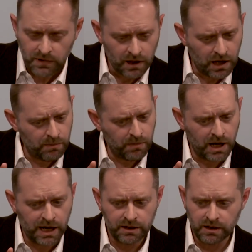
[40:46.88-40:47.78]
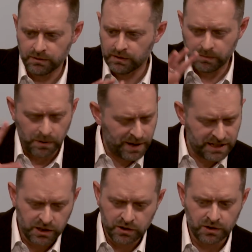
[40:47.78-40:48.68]
And at
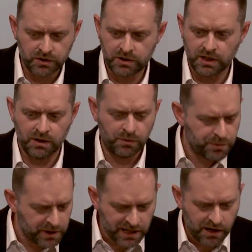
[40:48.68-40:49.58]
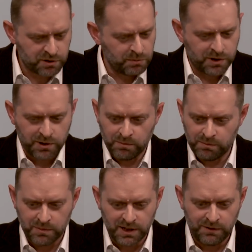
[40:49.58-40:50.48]
Pentecost, and 3,000
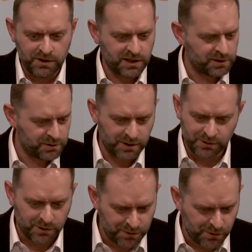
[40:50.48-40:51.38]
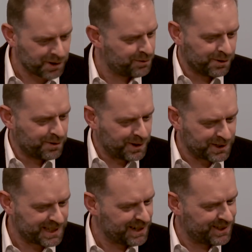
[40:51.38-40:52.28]
become believers. It's a wonderful
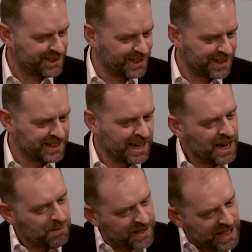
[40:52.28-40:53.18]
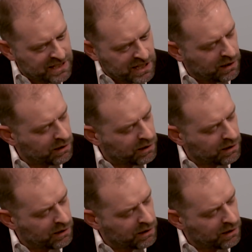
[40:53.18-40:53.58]
first day of the church. But then there's that